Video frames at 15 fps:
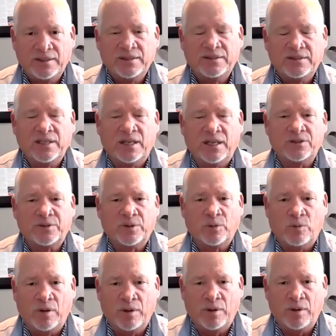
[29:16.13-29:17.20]
sells for
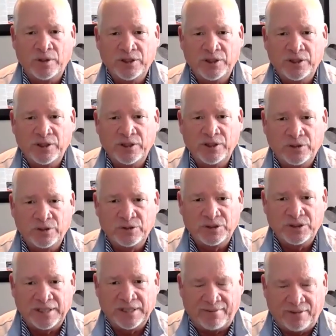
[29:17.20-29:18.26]

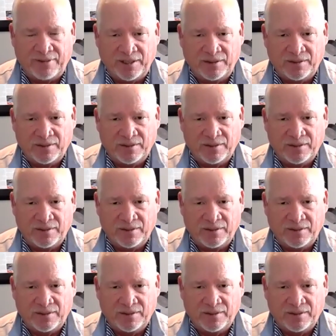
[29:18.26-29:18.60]
1.227,